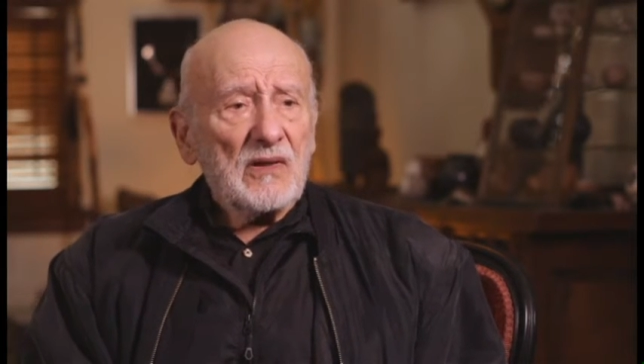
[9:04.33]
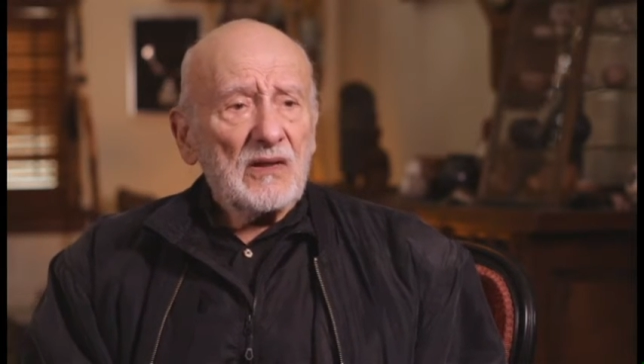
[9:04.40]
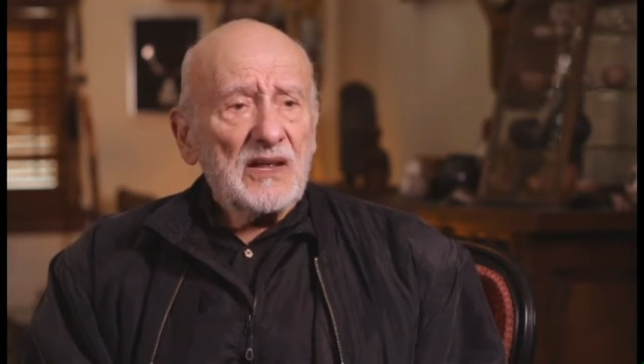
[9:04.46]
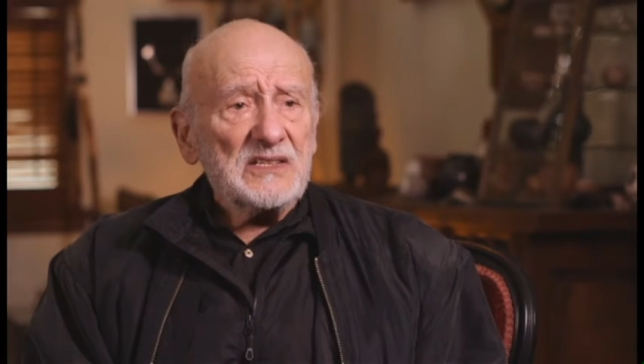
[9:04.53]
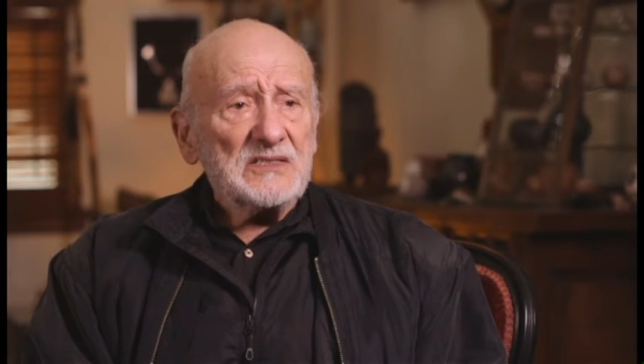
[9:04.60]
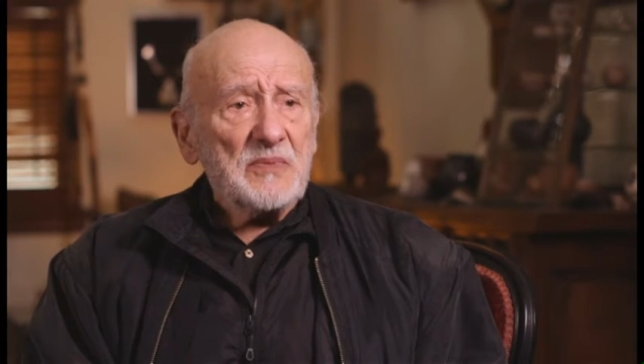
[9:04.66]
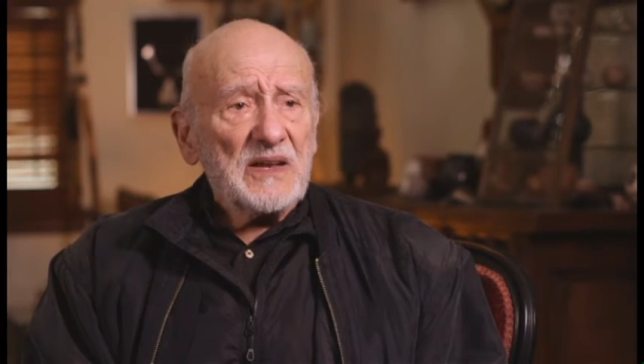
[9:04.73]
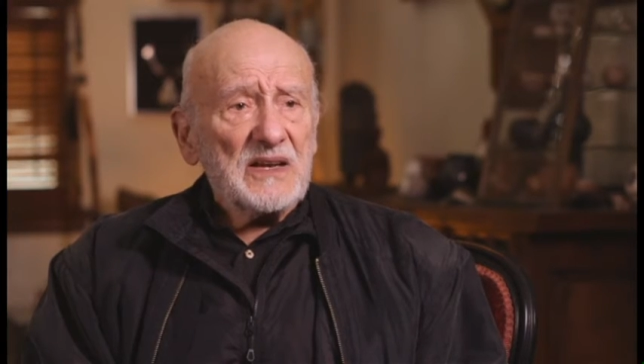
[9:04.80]

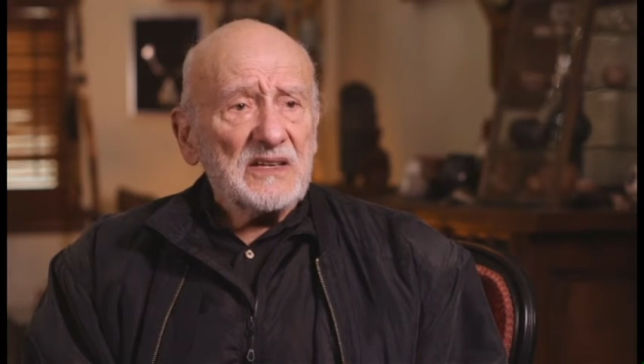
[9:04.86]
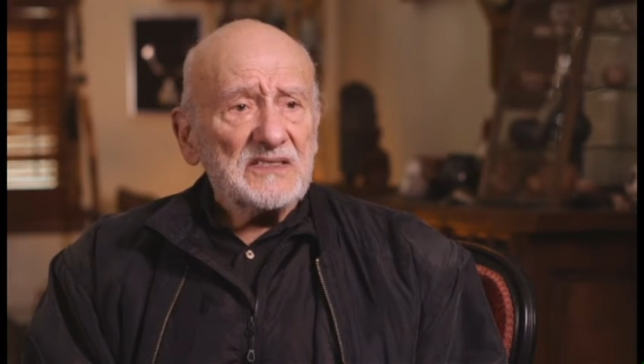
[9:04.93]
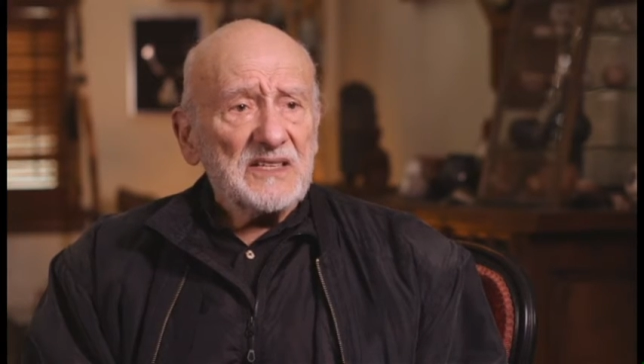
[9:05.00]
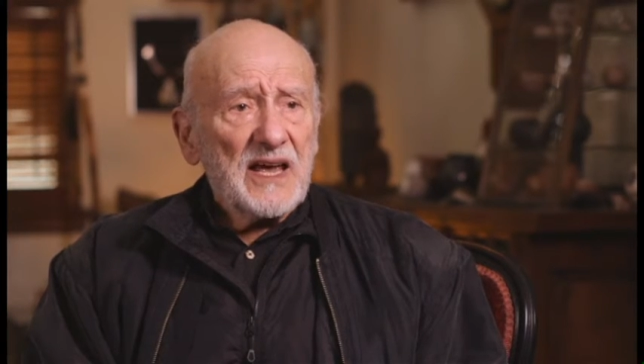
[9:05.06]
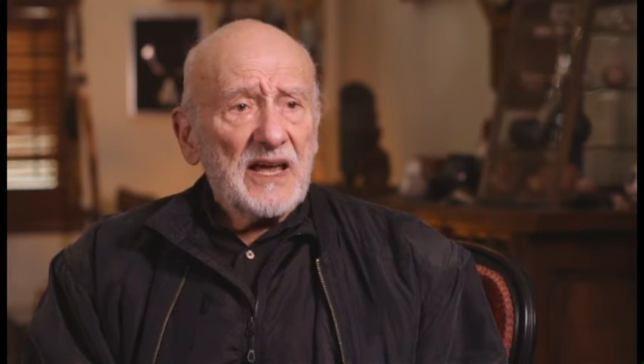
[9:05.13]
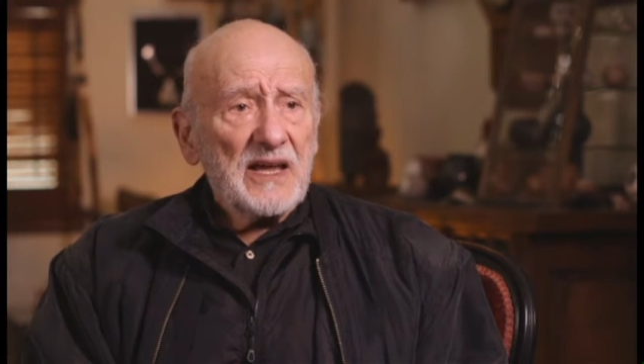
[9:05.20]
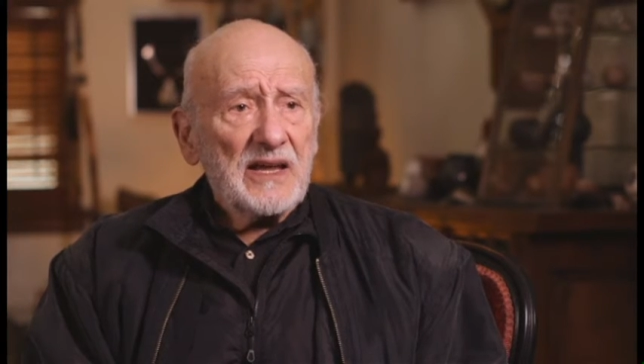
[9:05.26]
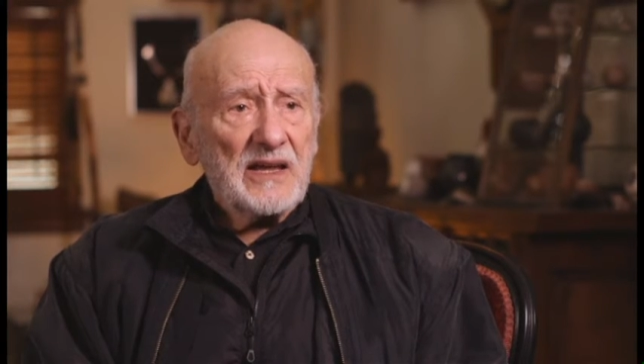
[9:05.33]
leads me to
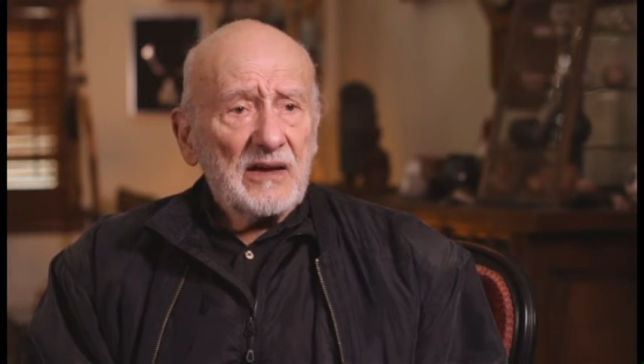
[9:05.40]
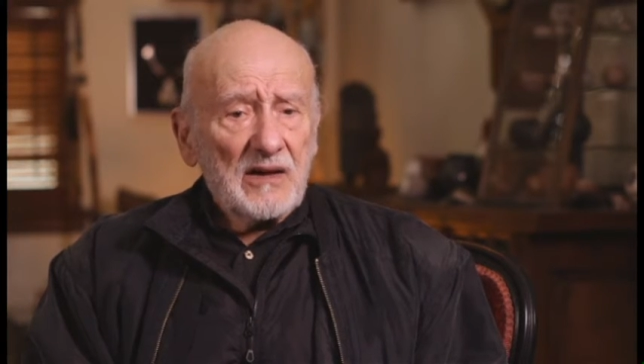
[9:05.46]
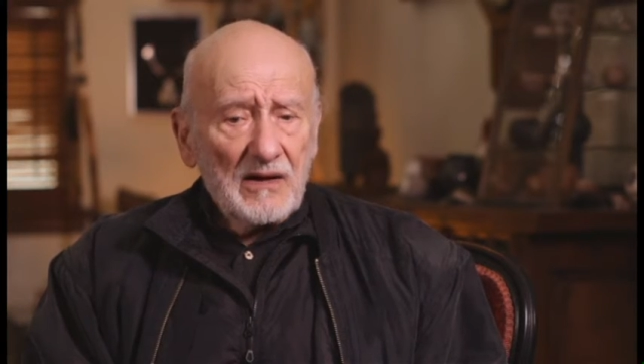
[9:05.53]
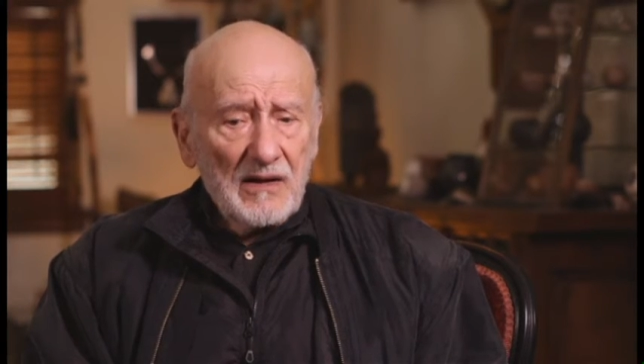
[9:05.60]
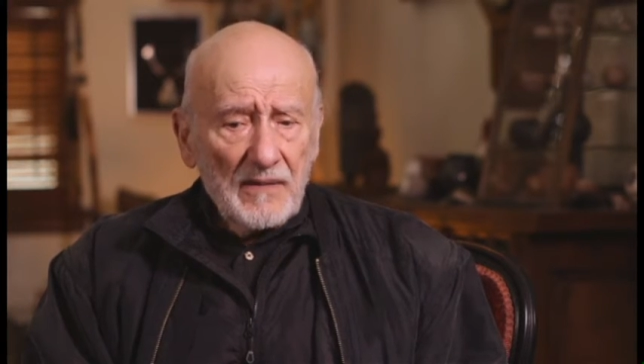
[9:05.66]
say